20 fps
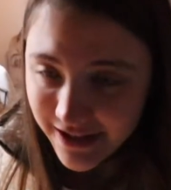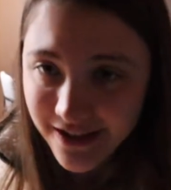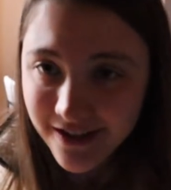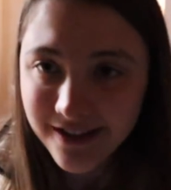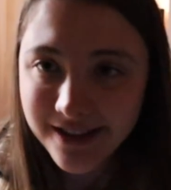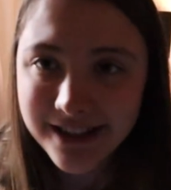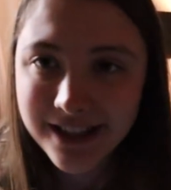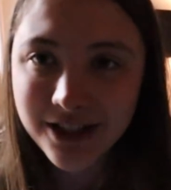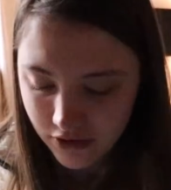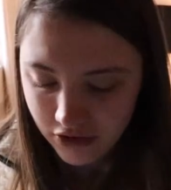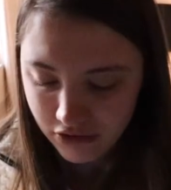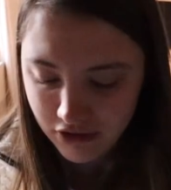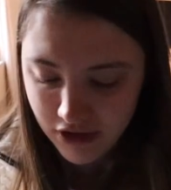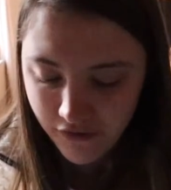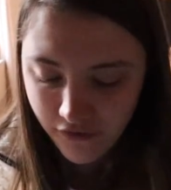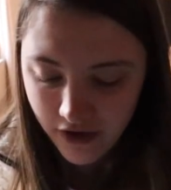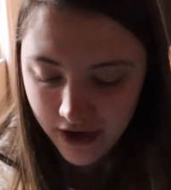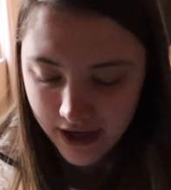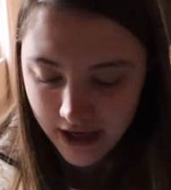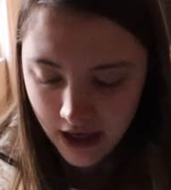use 2
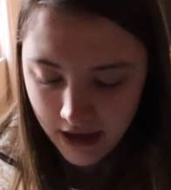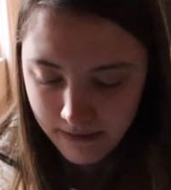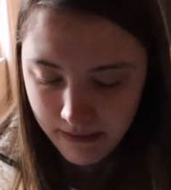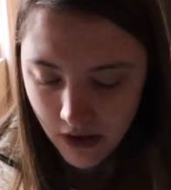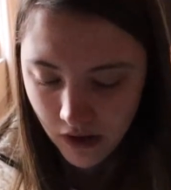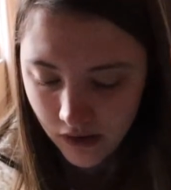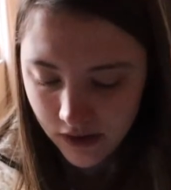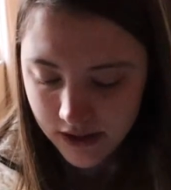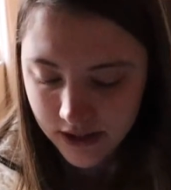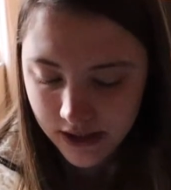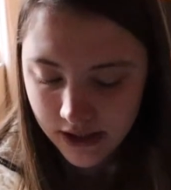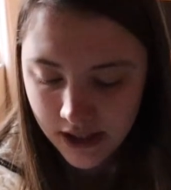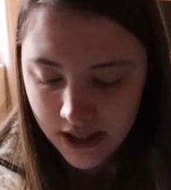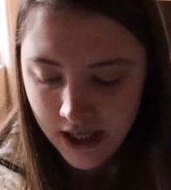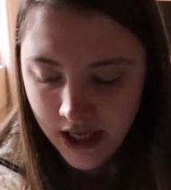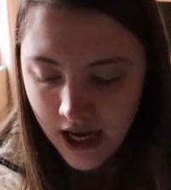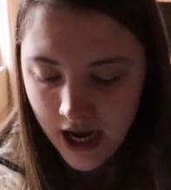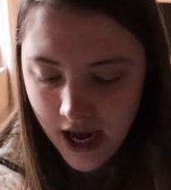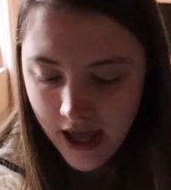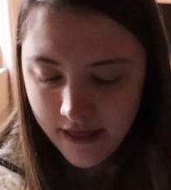different nut milks
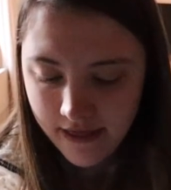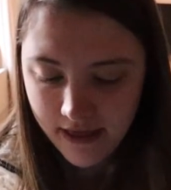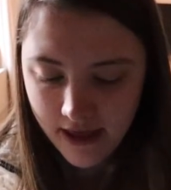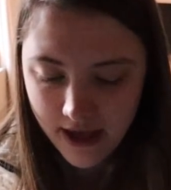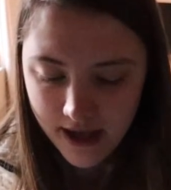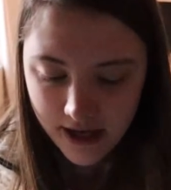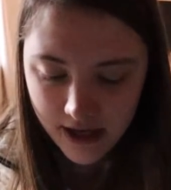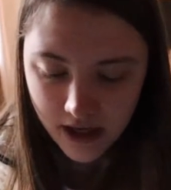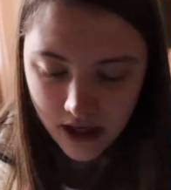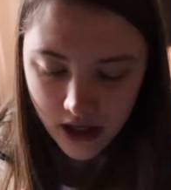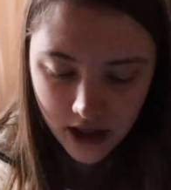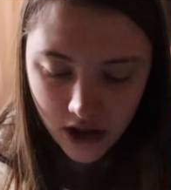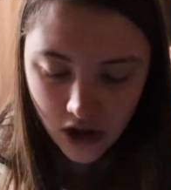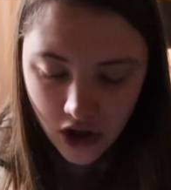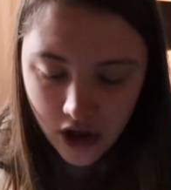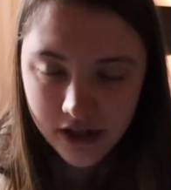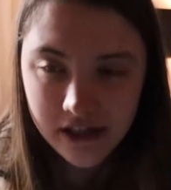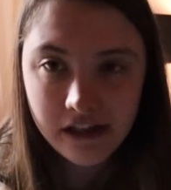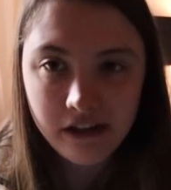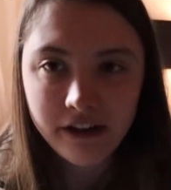and then a
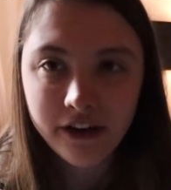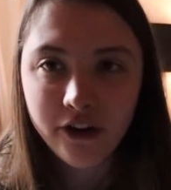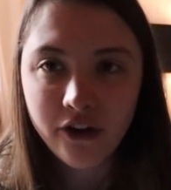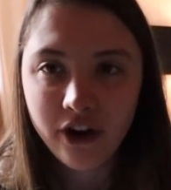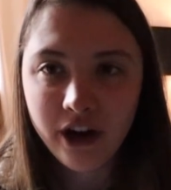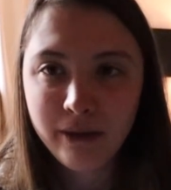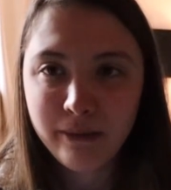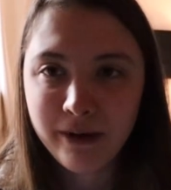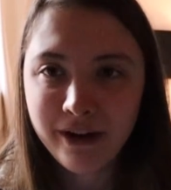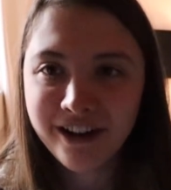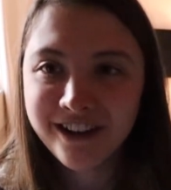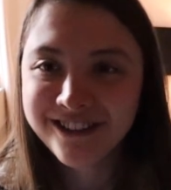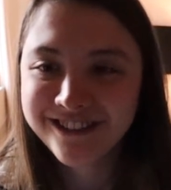non-dairy creamer.